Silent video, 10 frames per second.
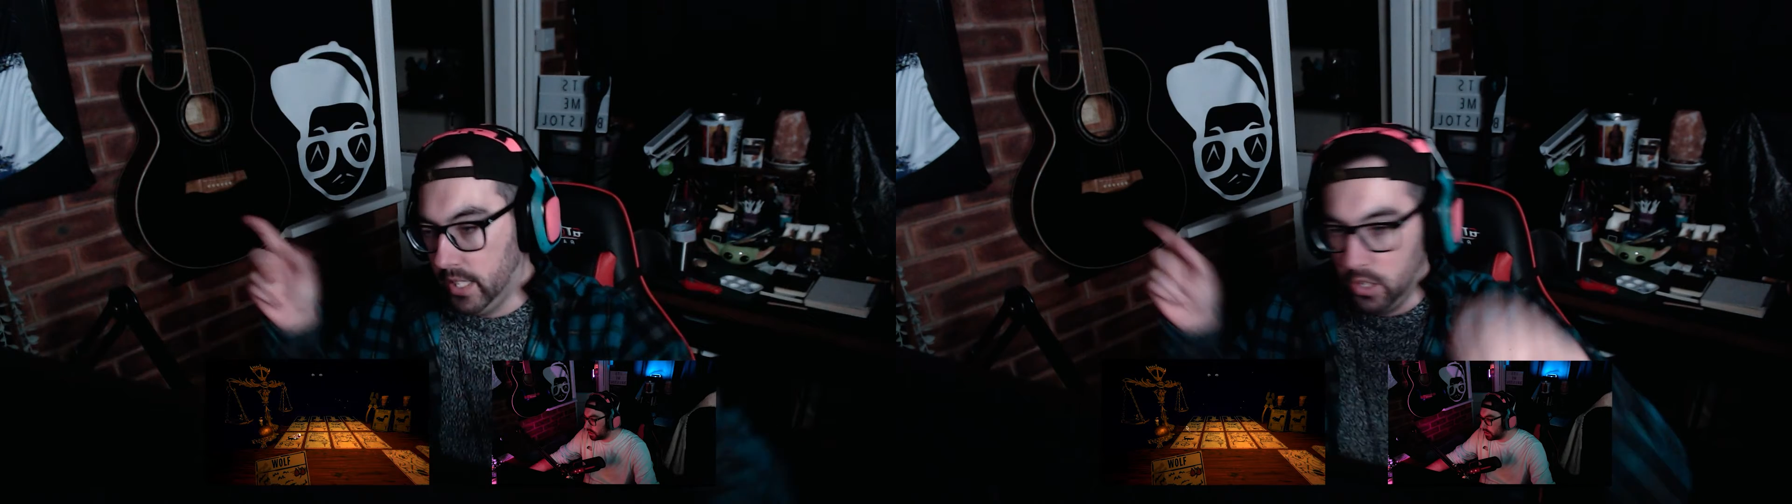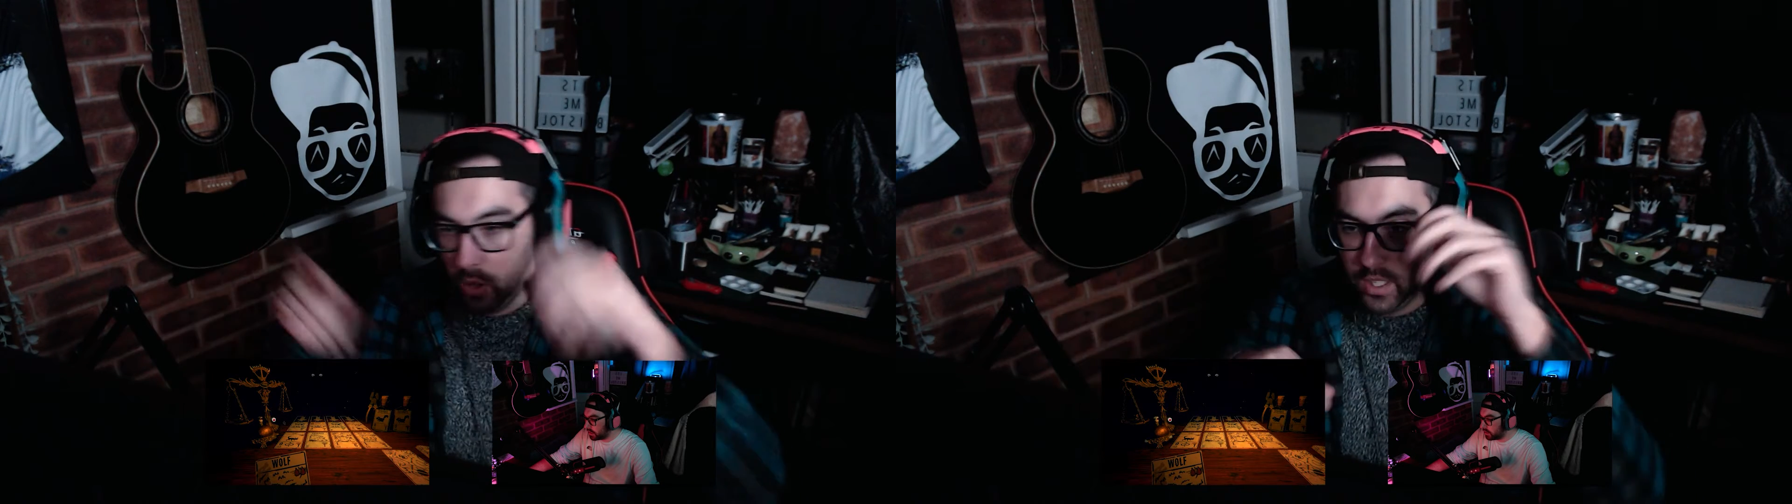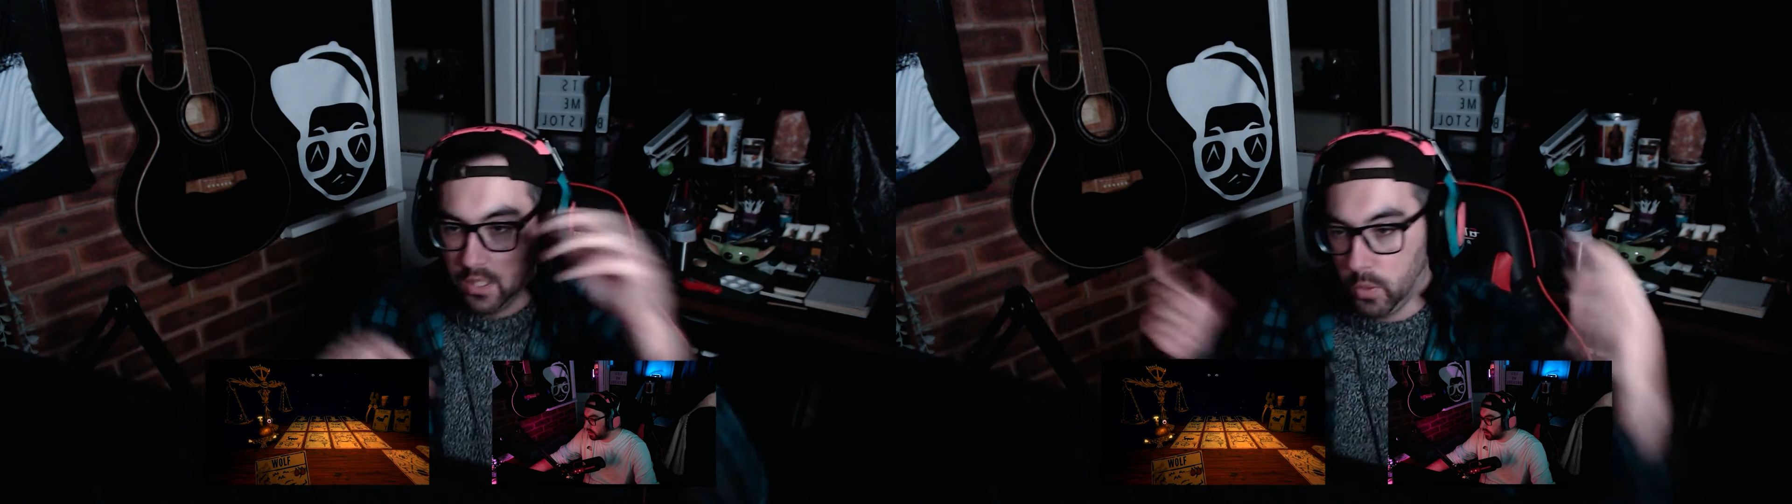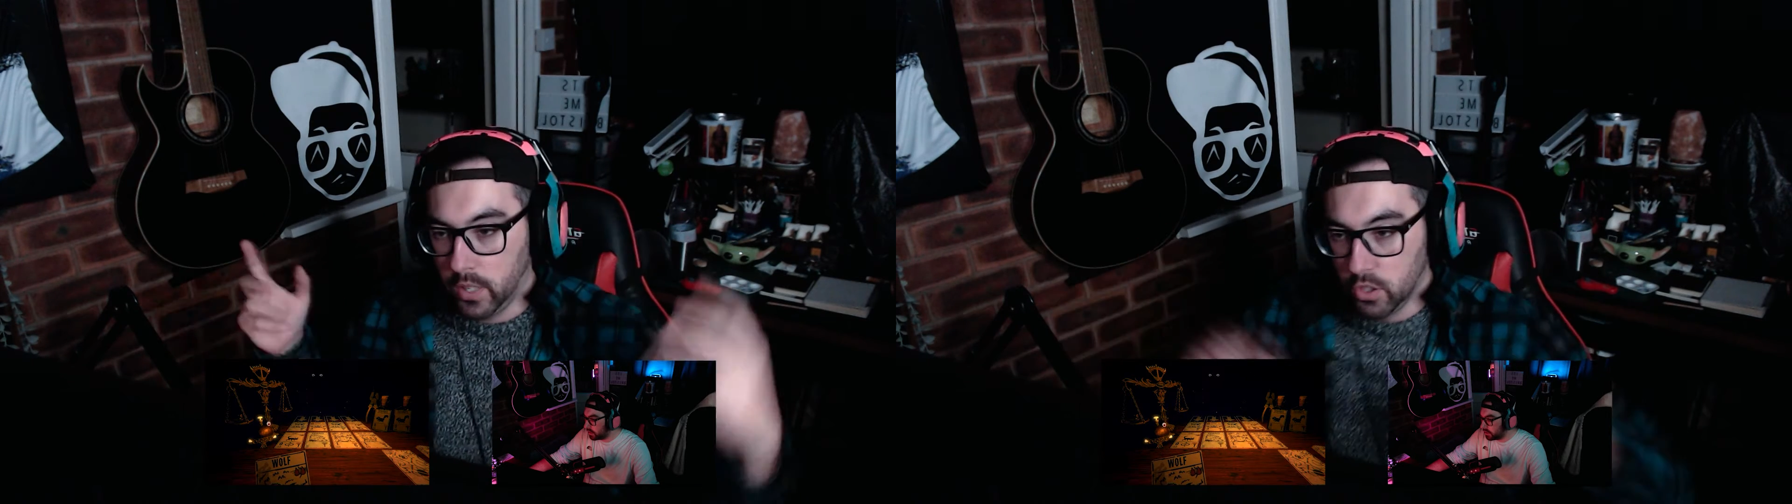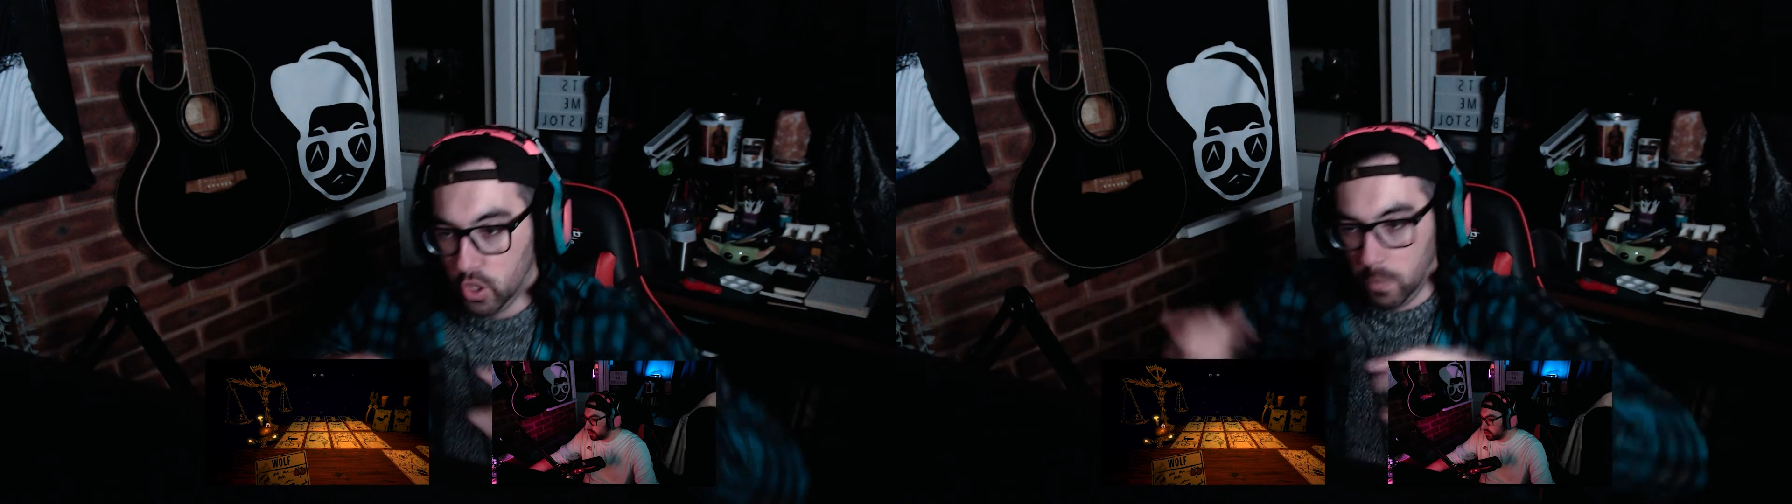use it so I can
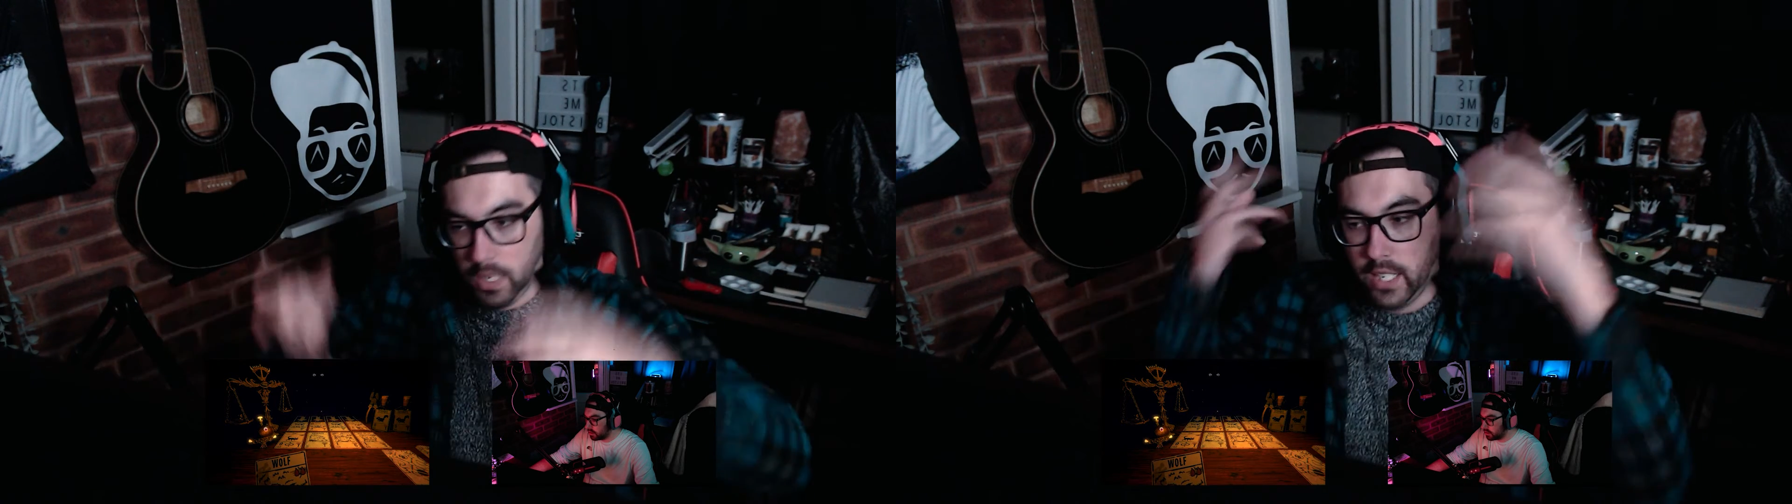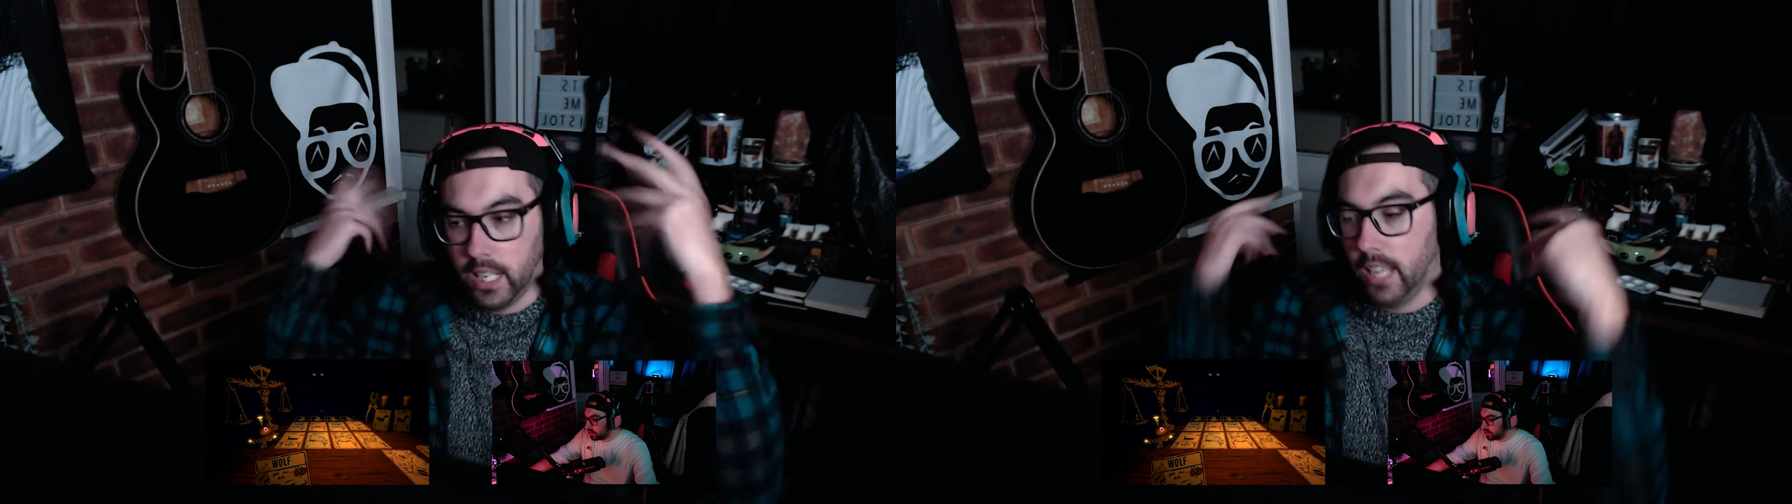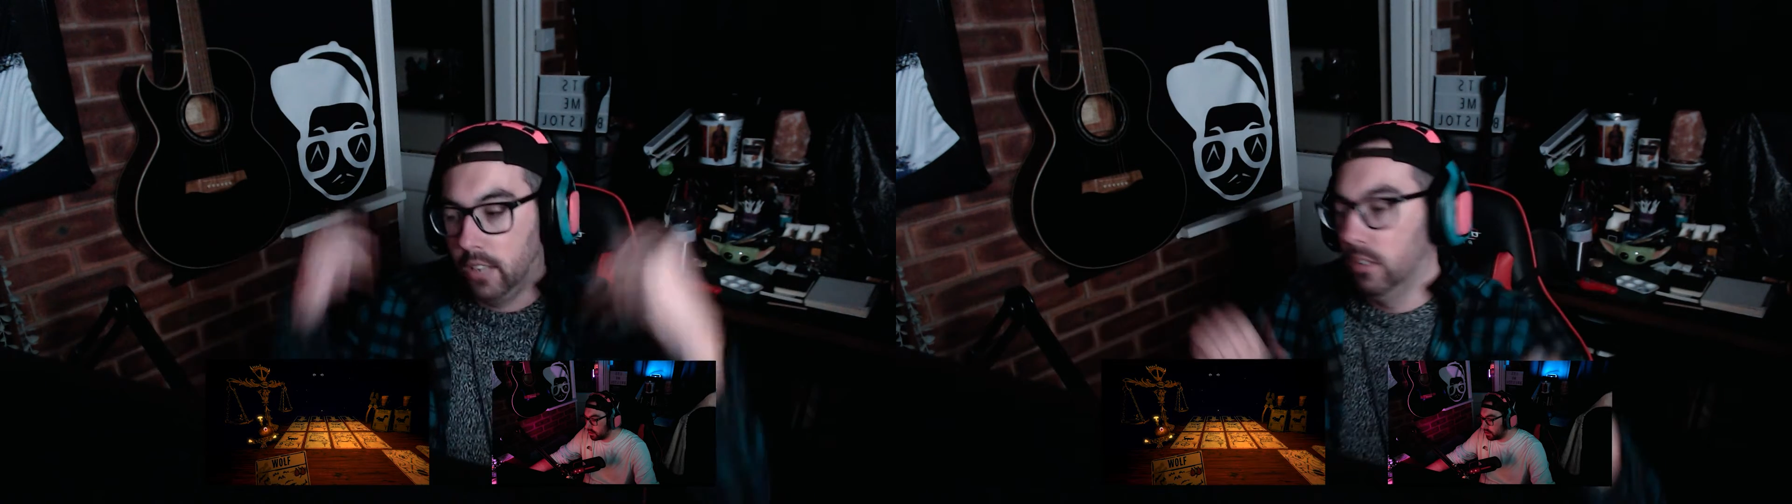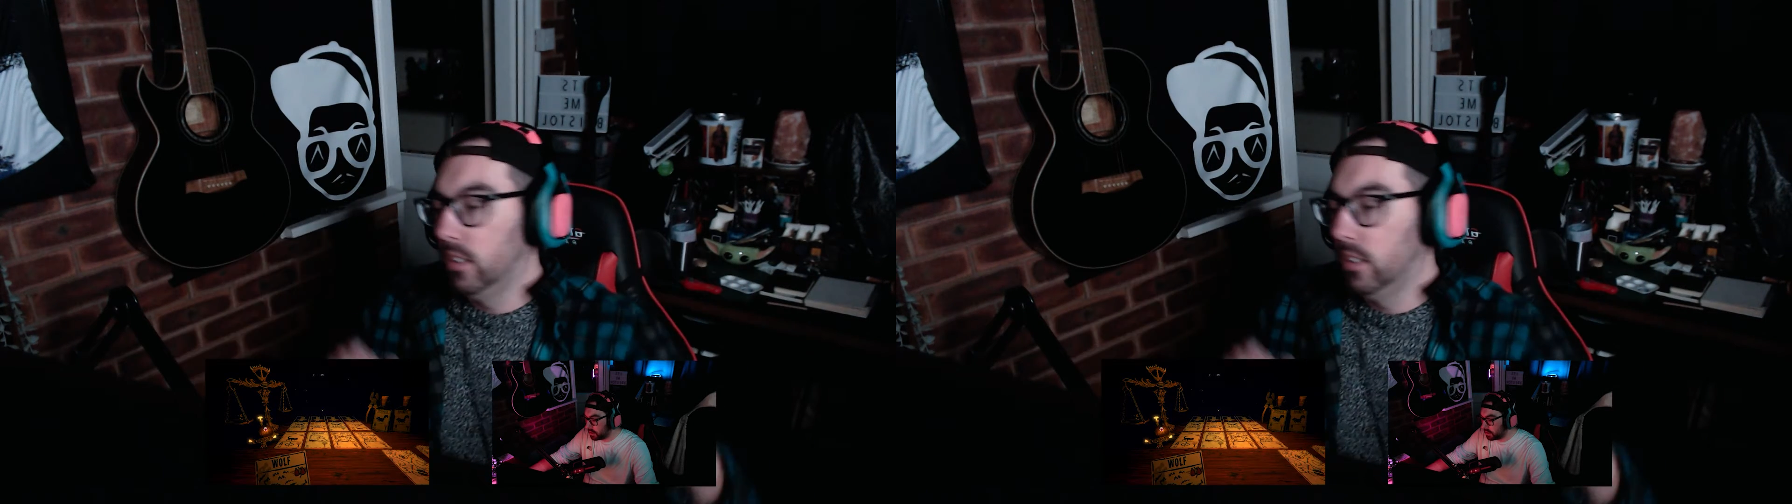zoom in and out.